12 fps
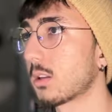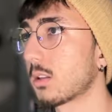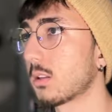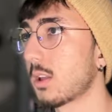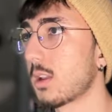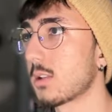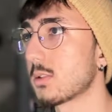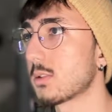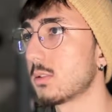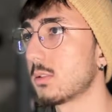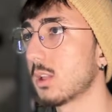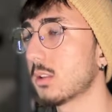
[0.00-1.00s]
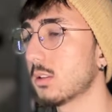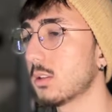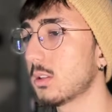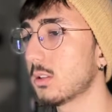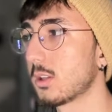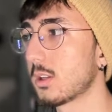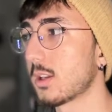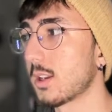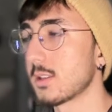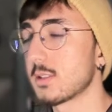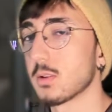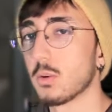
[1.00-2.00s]
it as not null,
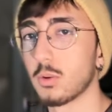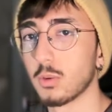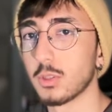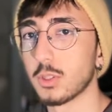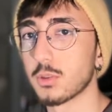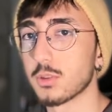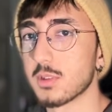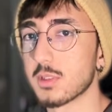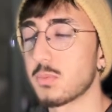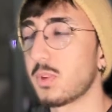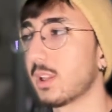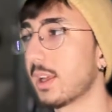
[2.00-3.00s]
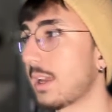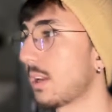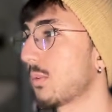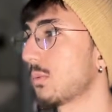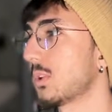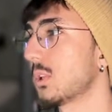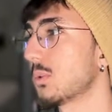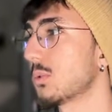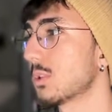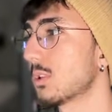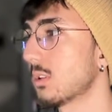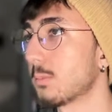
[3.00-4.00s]
as all users will have
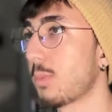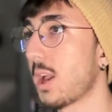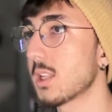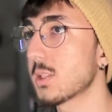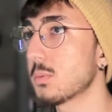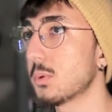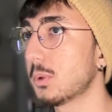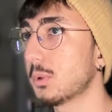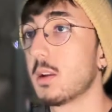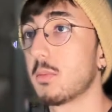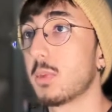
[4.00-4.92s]
user password.